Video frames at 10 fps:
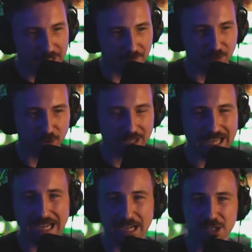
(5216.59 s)
If you're
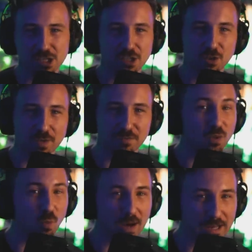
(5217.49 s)
cash, you have
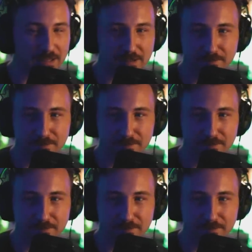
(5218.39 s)
to wait.